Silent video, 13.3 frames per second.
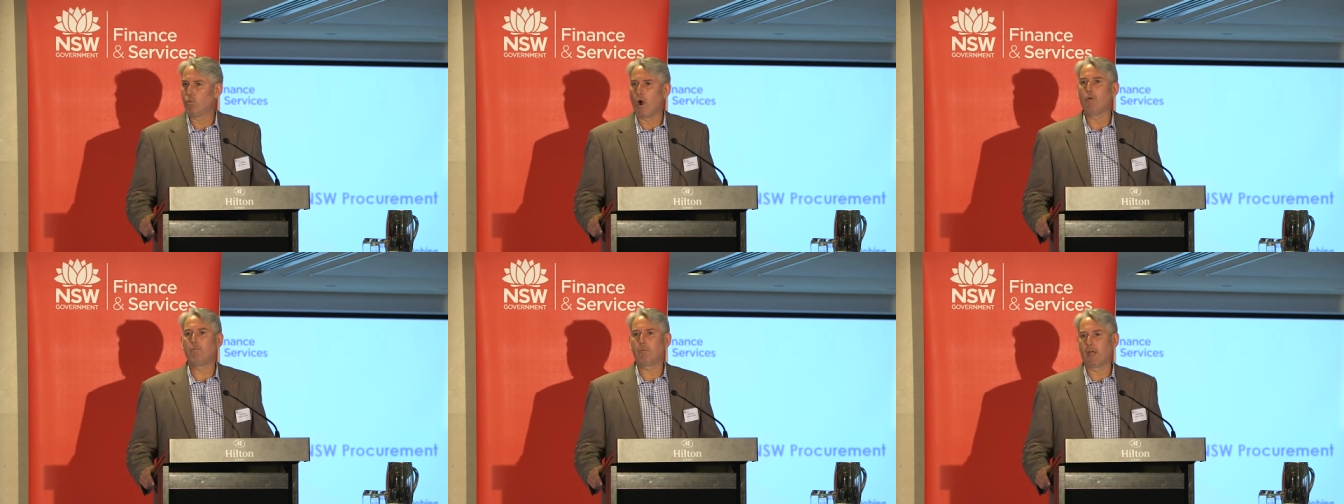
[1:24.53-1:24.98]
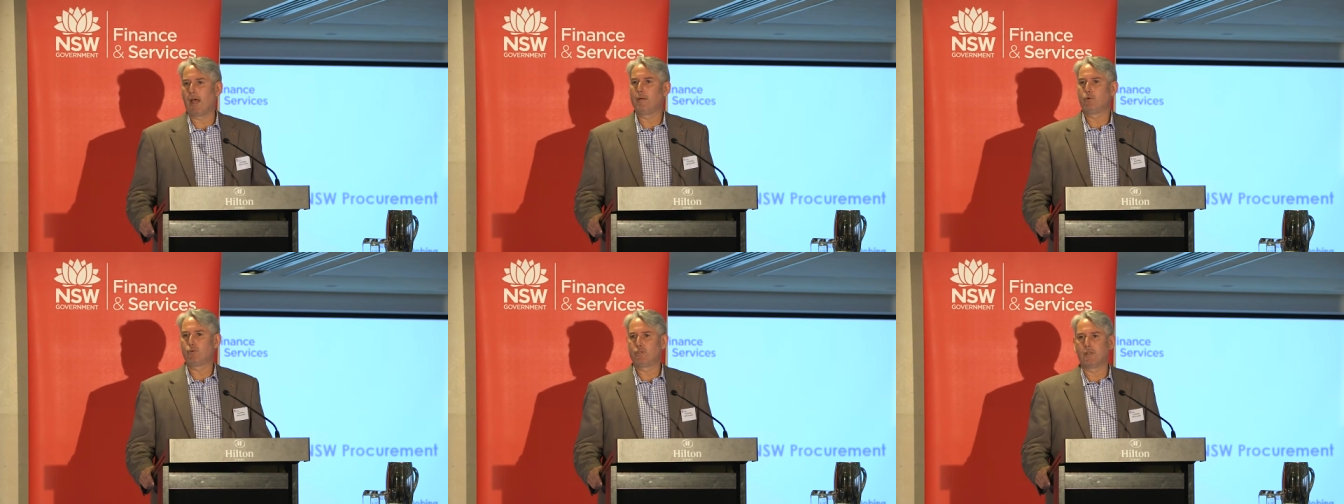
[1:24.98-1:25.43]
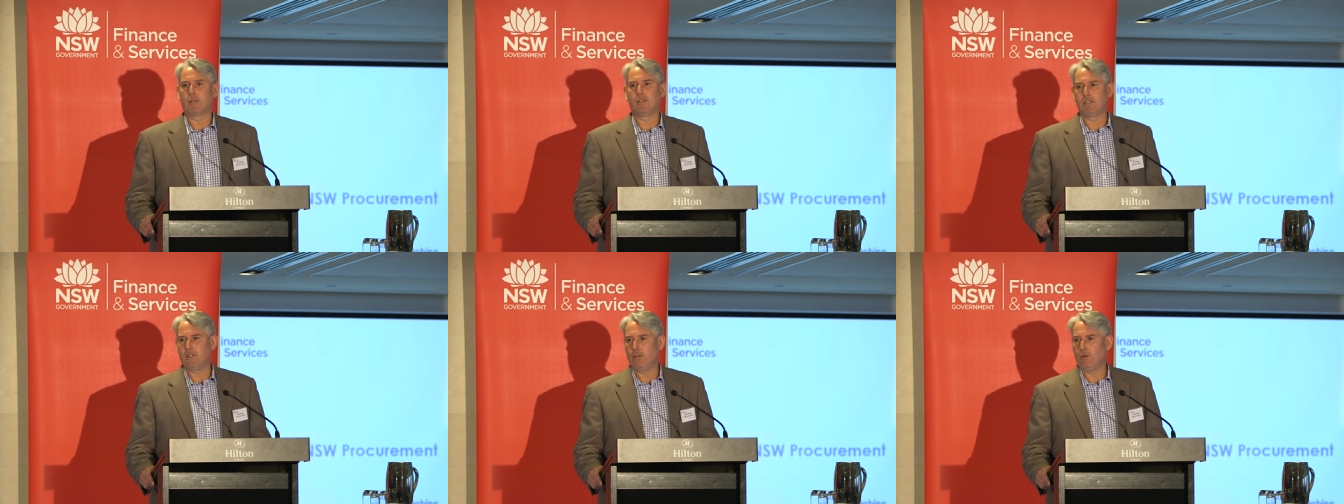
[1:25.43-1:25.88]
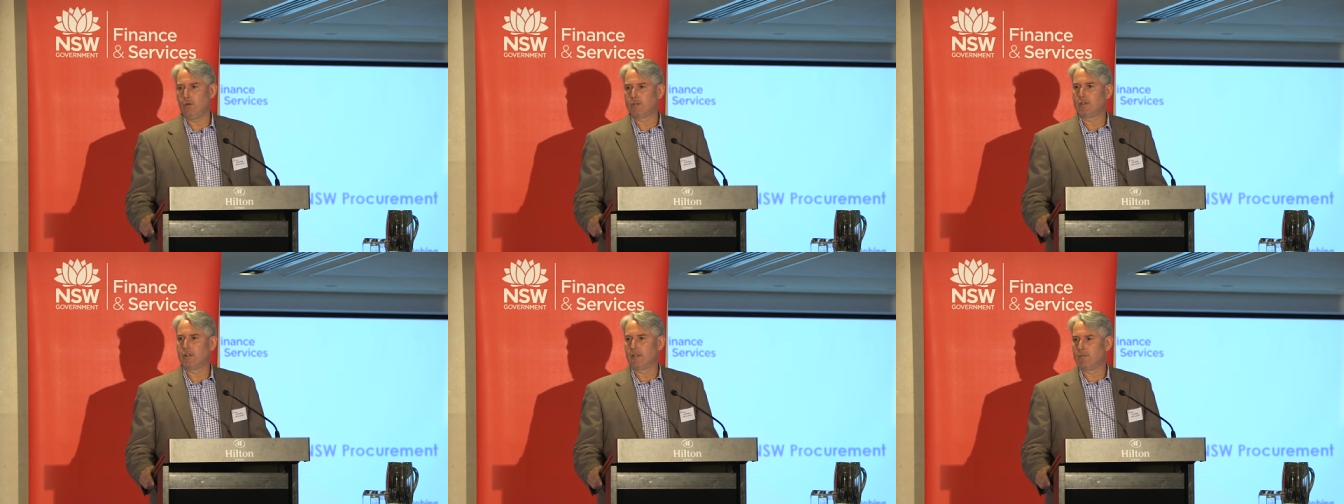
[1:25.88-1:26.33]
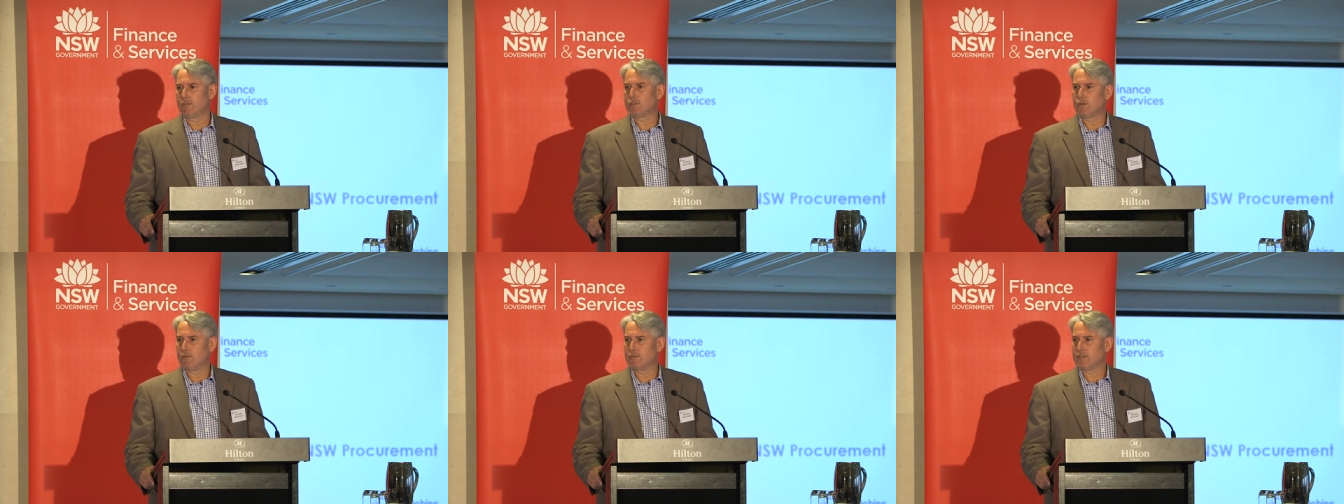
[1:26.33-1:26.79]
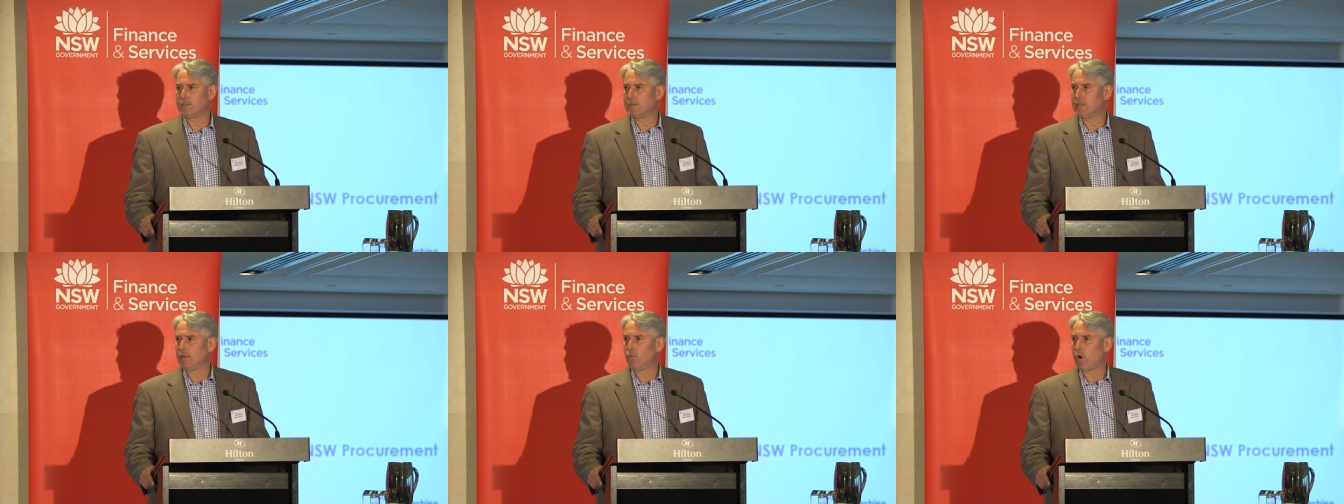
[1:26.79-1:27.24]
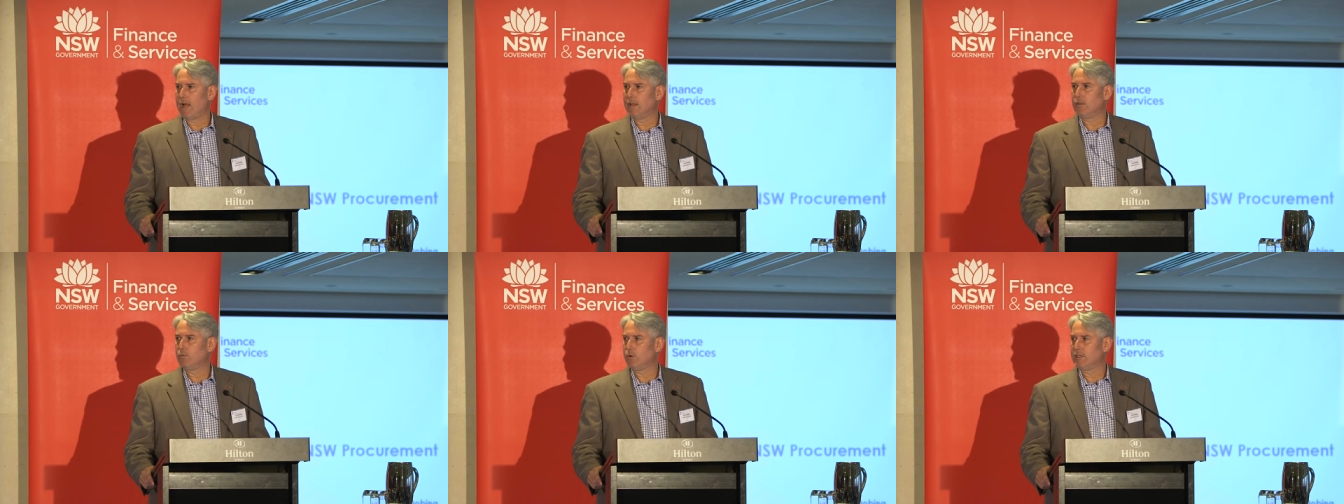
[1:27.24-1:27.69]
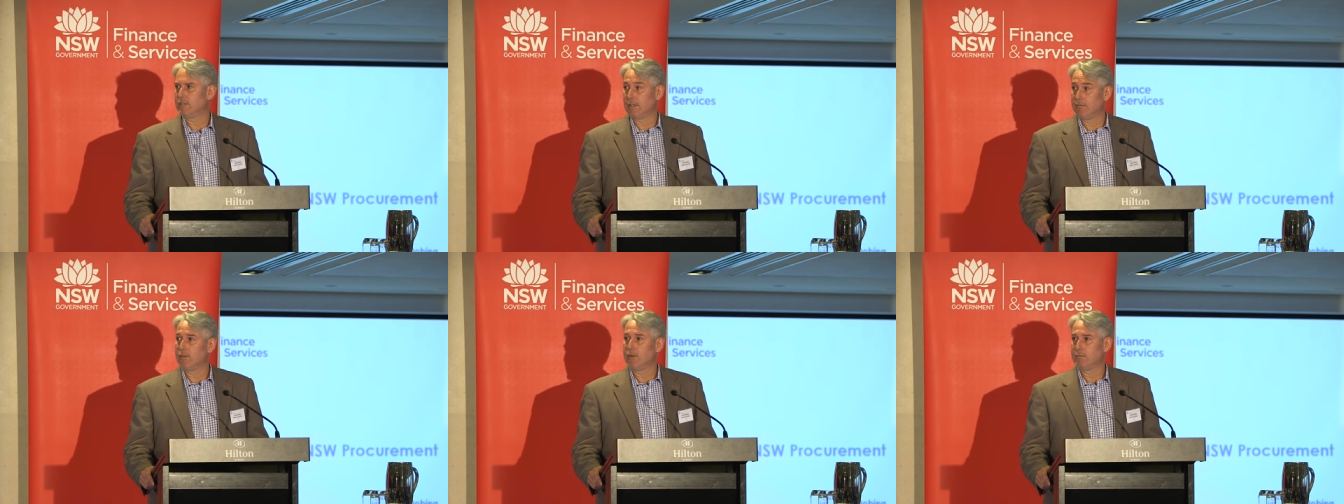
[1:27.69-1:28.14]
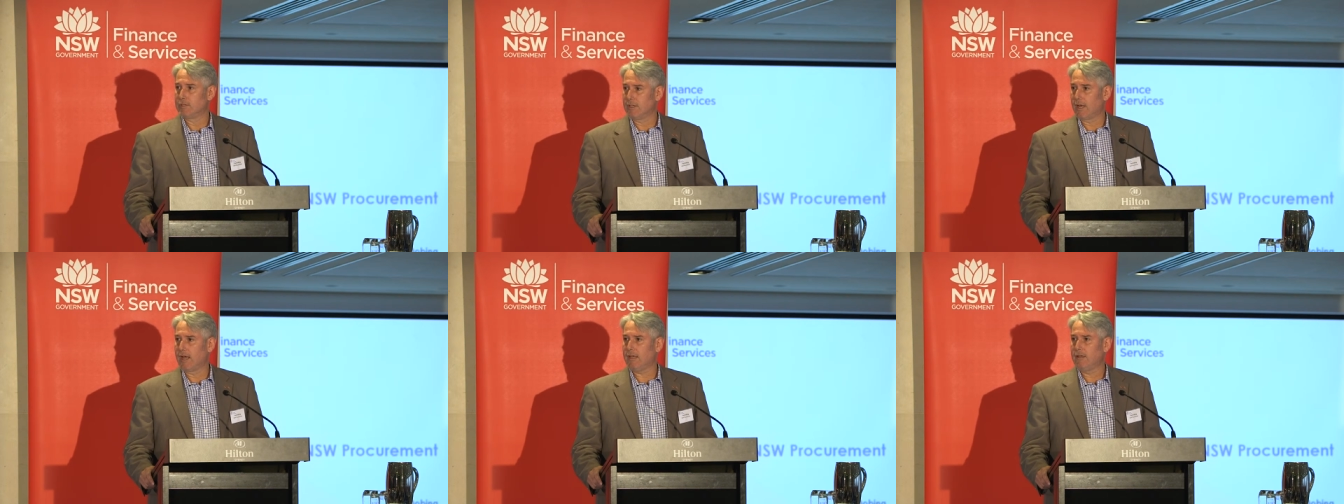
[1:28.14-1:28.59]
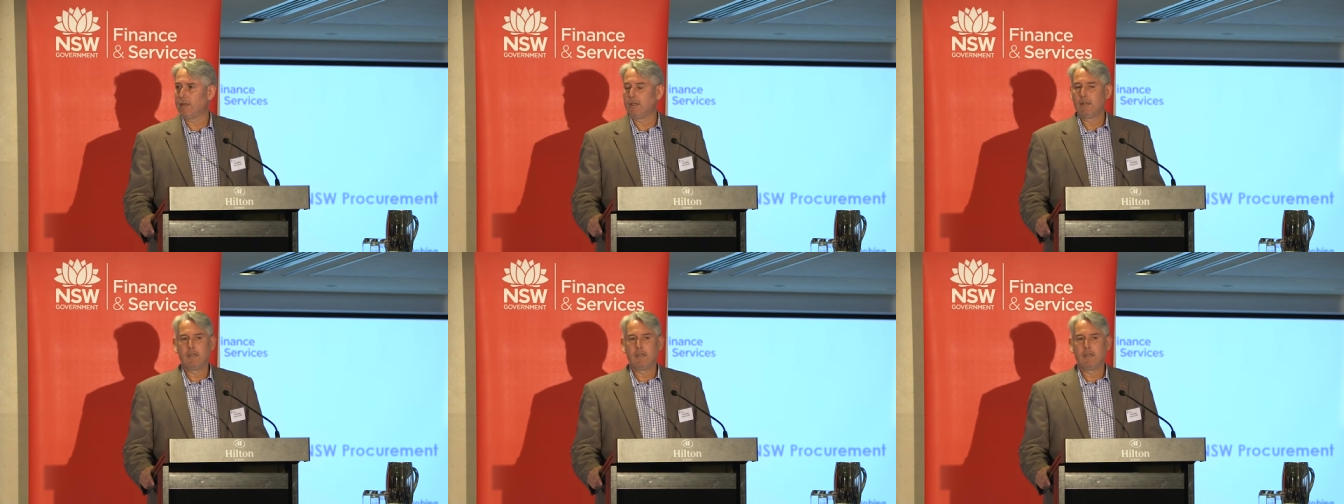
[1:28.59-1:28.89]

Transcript: won't be able to continue to deliver services in the way that we deliver them today